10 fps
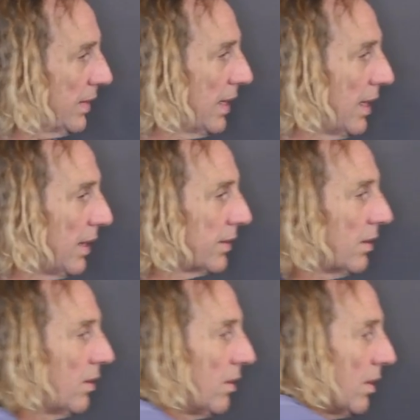And
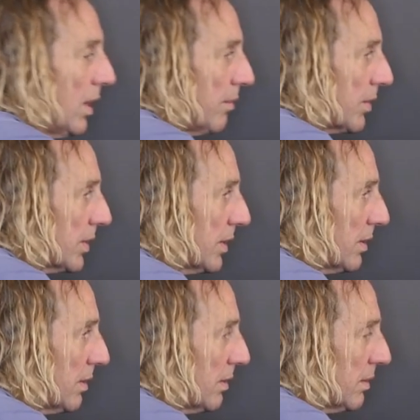I'm going to
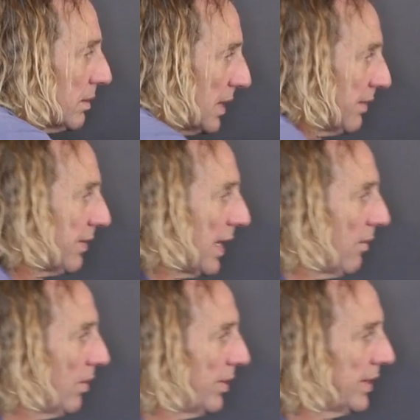leave
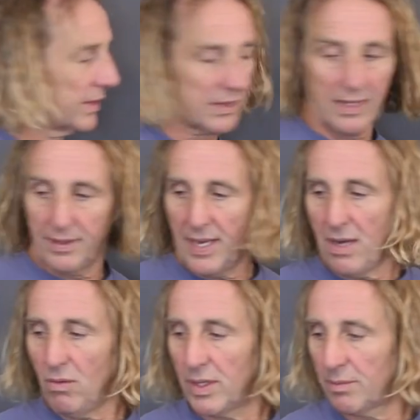that where it is. Now,
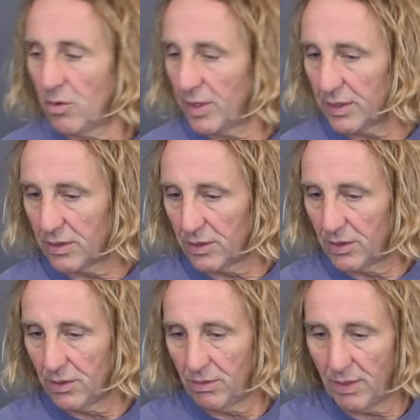now what I'm going to
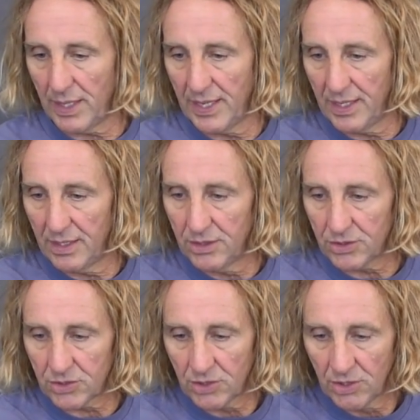do
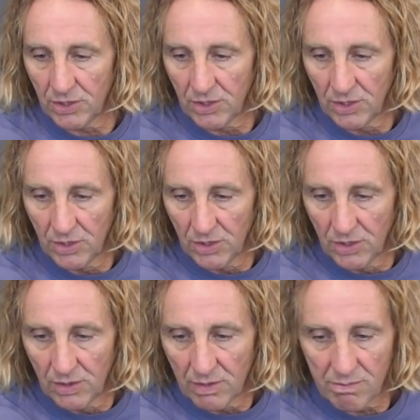is
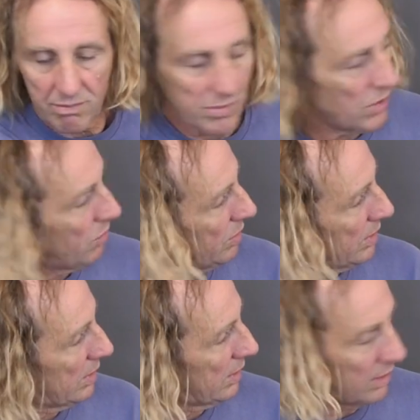mute.
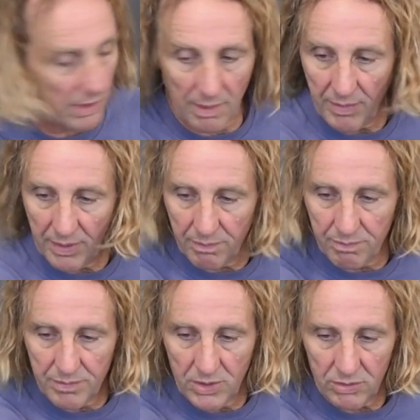I'm going to
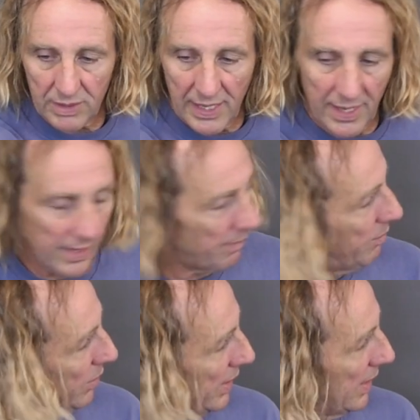mute that
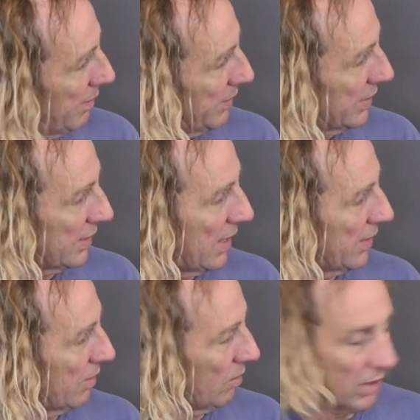and bring up this
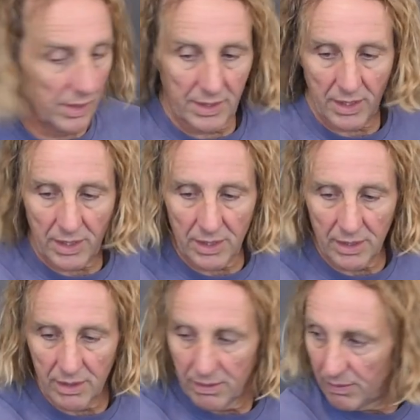other one
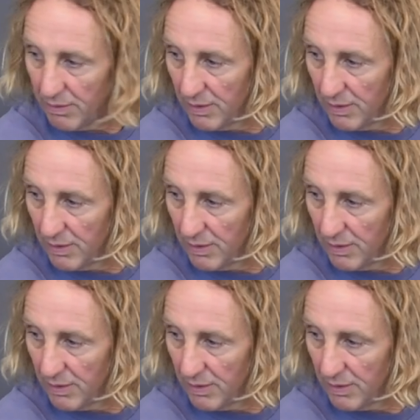here